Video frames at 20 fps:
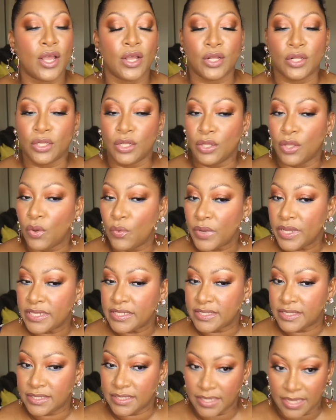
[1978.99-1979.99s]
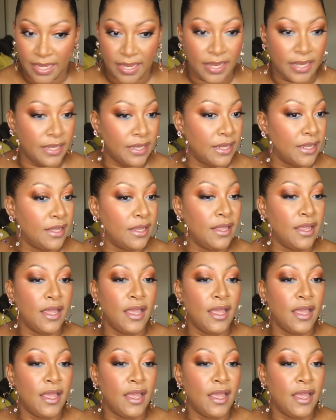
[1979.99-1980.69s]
glowy skin,